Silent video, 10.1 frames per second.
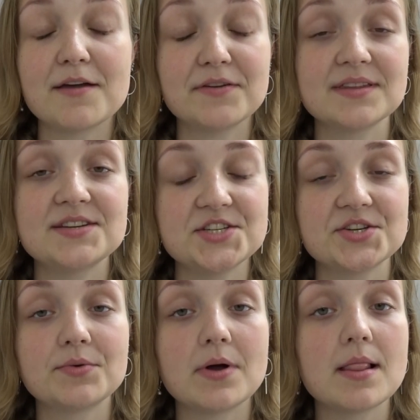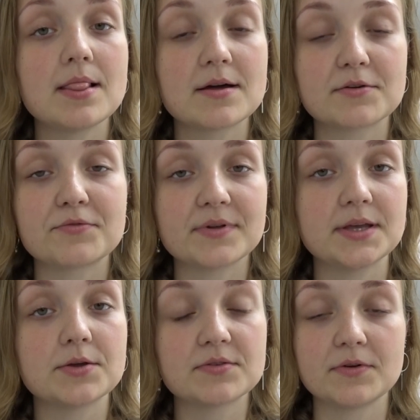I think they teach you a lot of
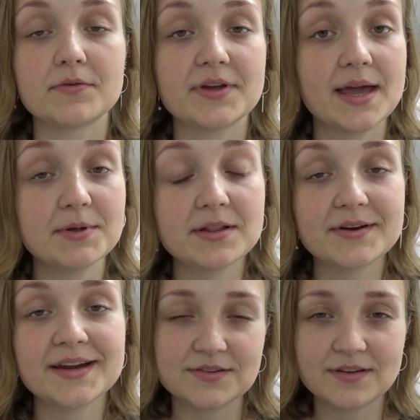really useful vocabulary.